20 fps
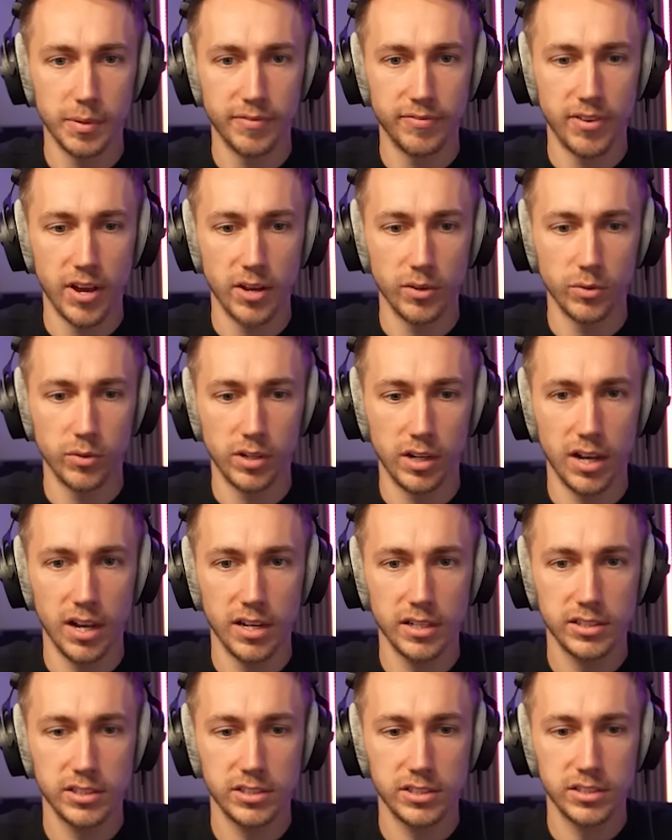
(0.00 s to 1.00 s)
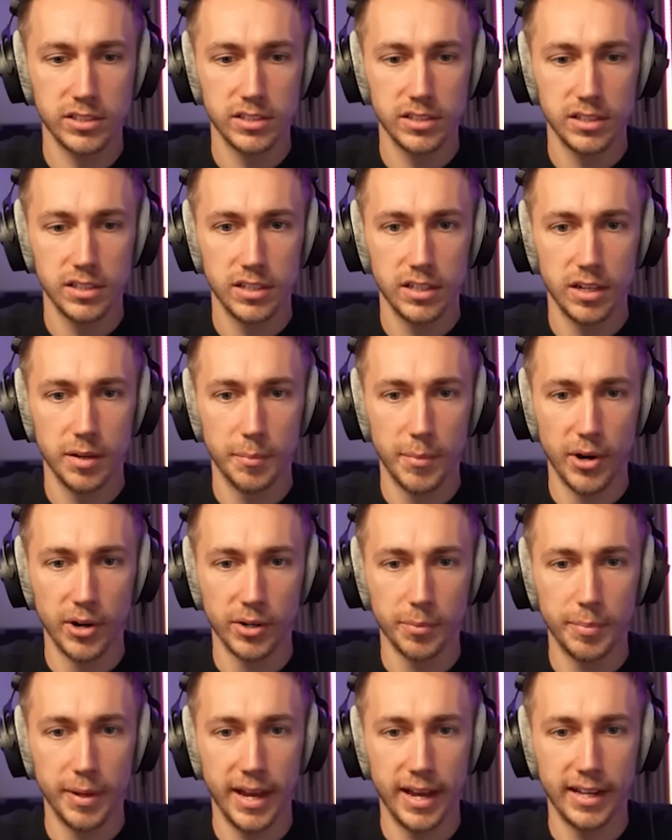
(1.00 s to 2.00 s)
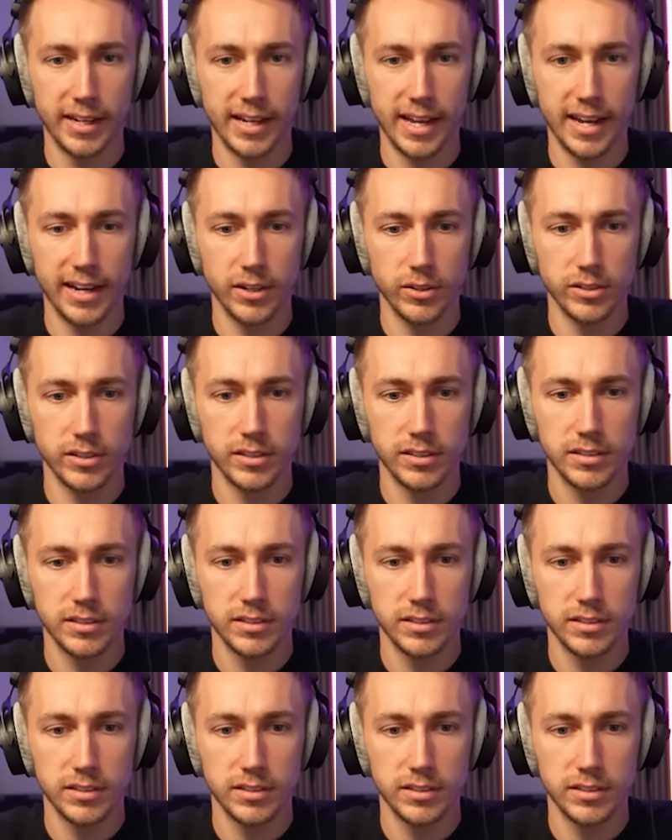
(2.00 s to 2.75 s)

my final glass. American Pale Ale.